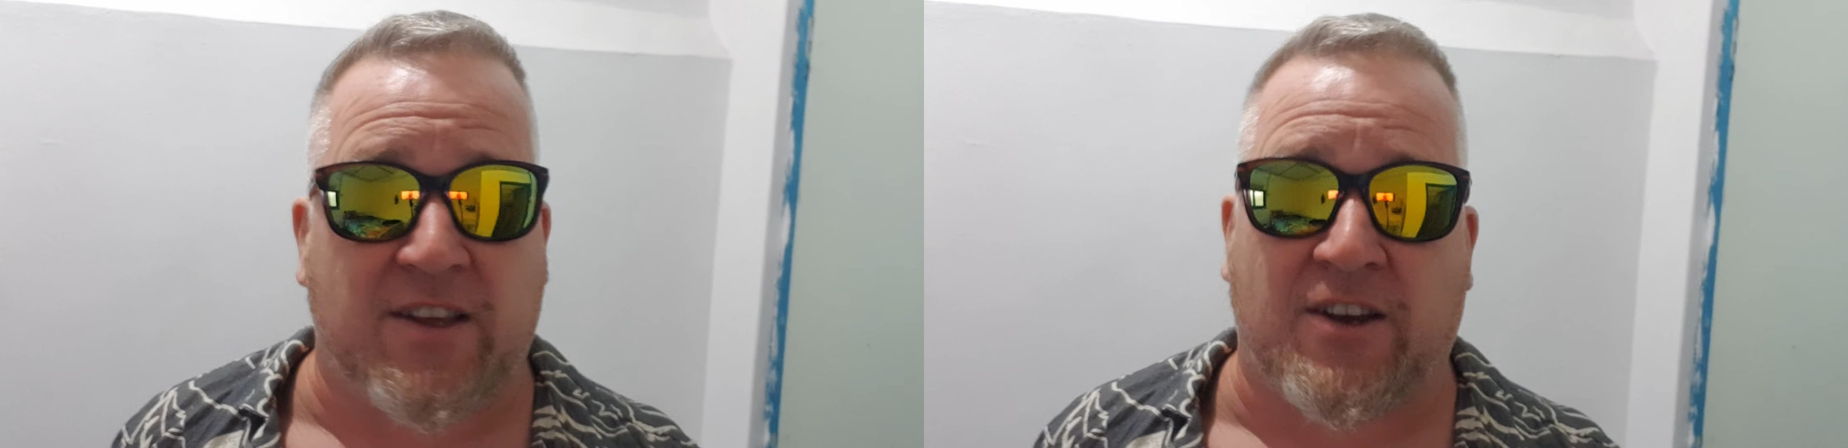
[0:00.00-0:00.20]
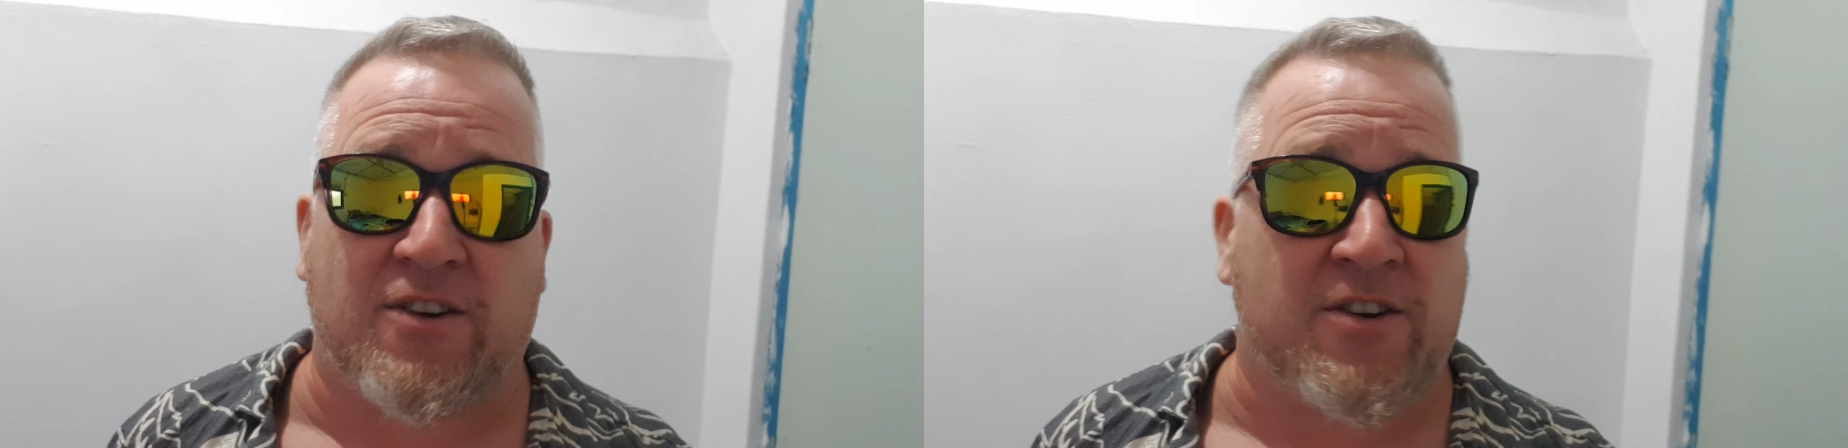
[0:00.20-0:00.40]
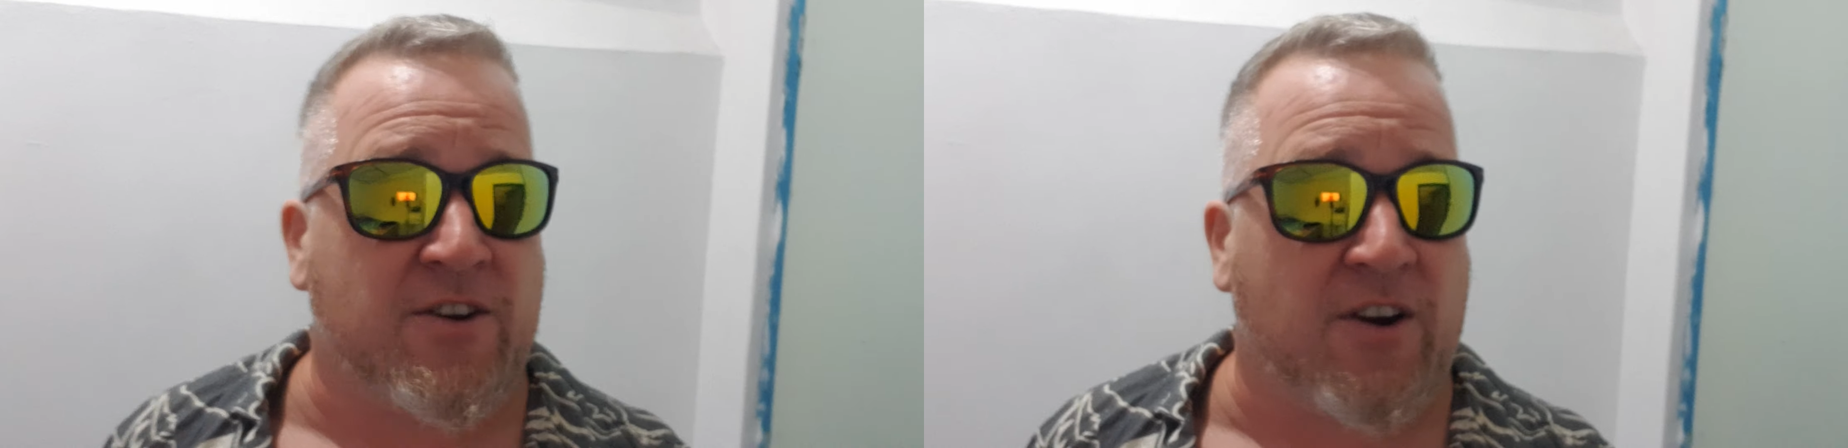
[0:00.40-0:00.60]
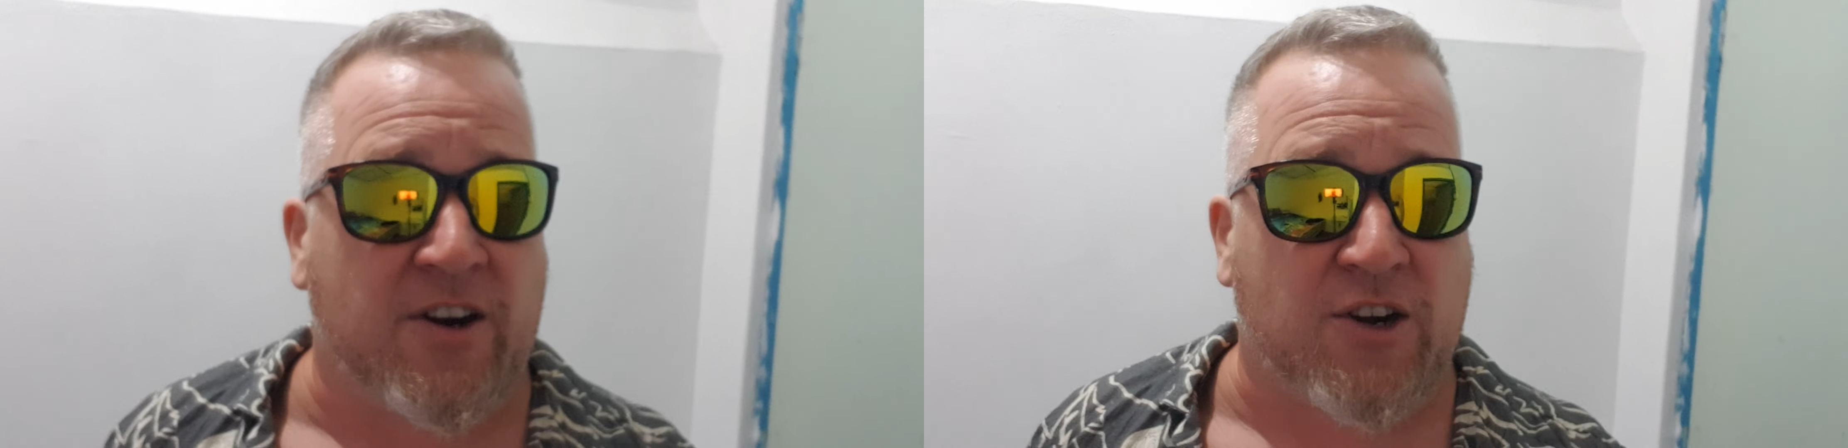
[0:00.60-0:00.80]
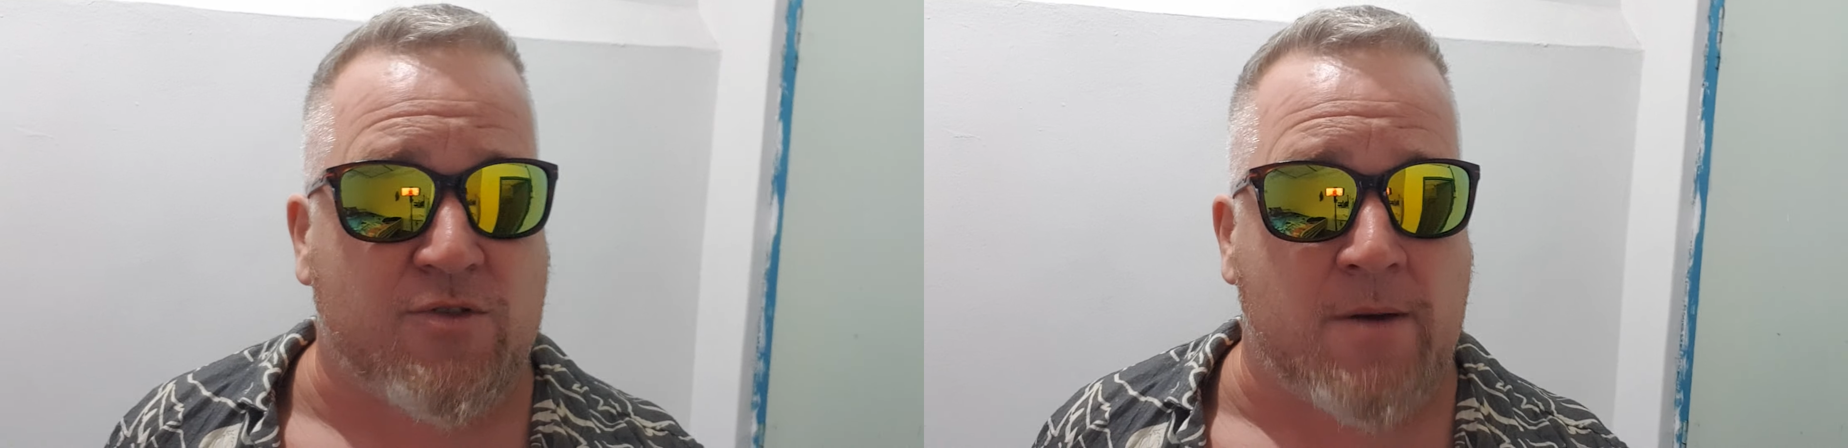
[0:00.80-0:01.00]
You're not
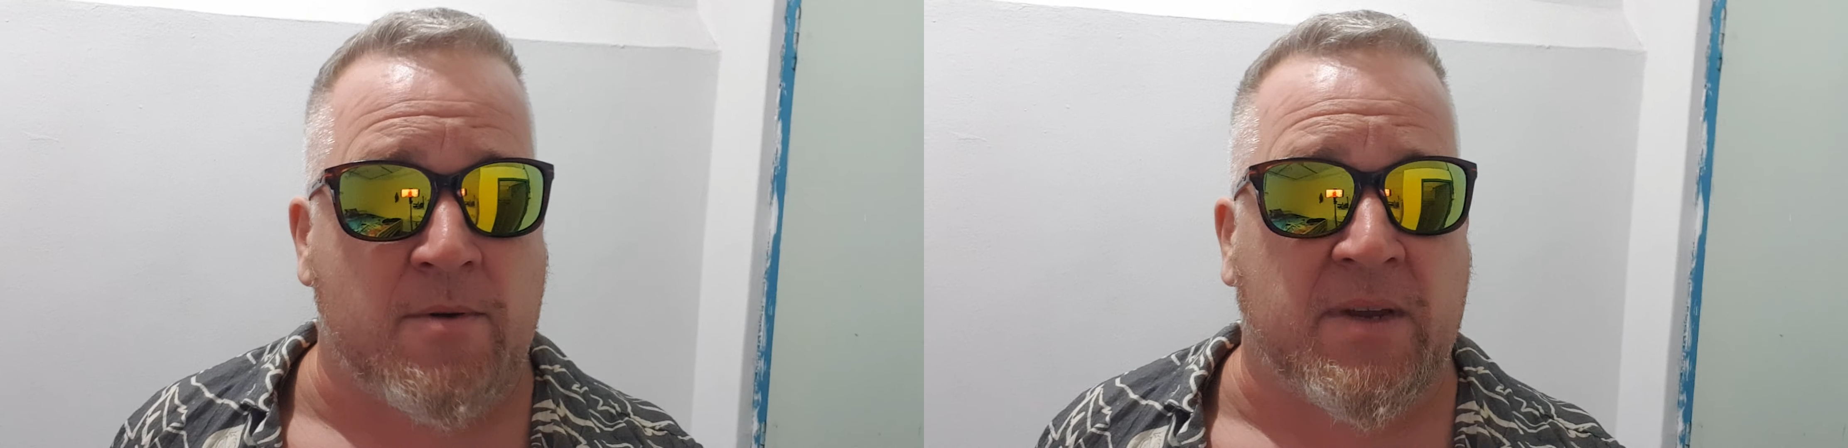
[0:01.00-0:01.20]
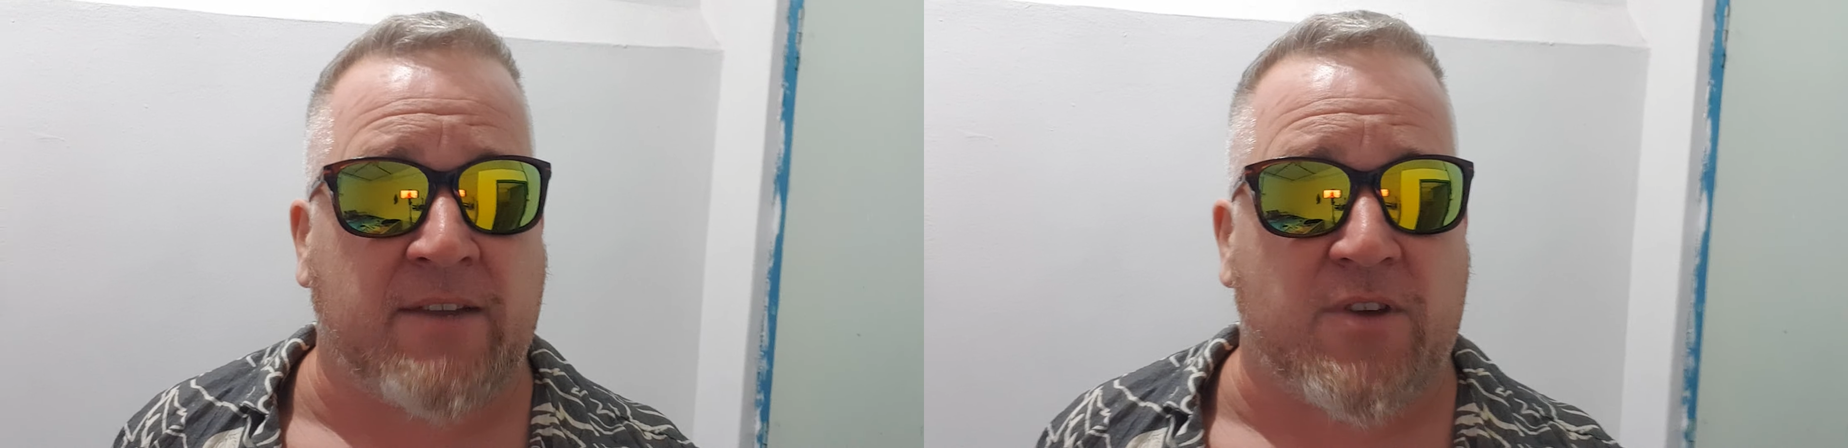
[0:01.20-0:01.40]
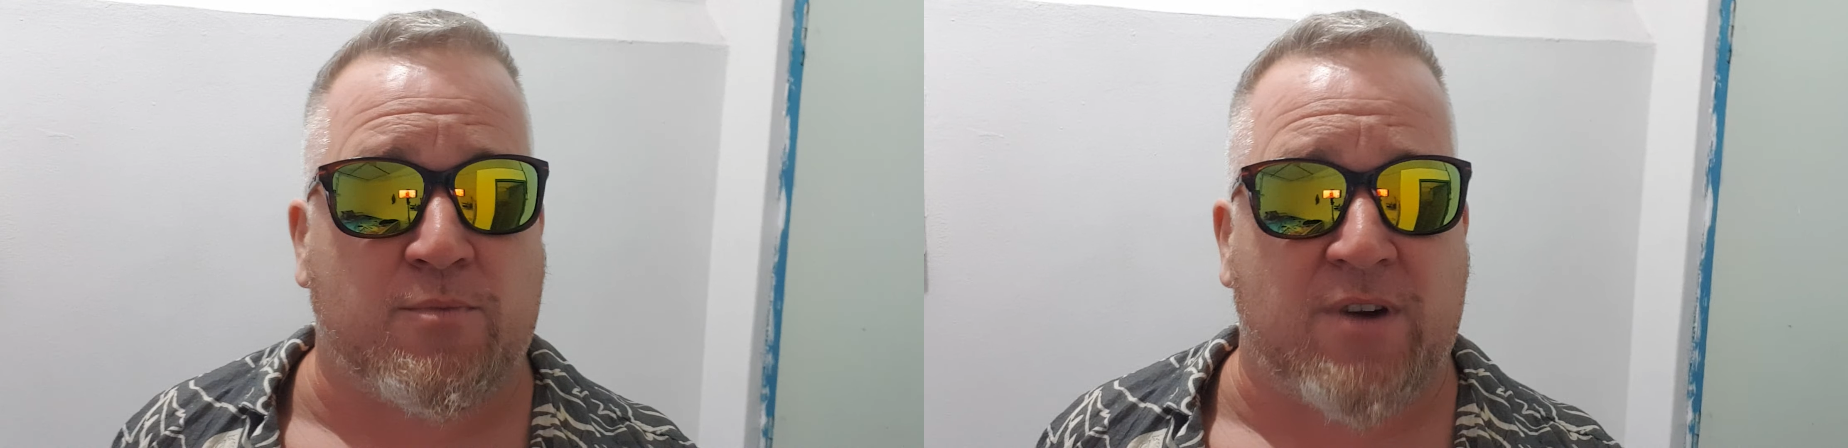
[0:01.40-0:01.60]
going to cram them in if you're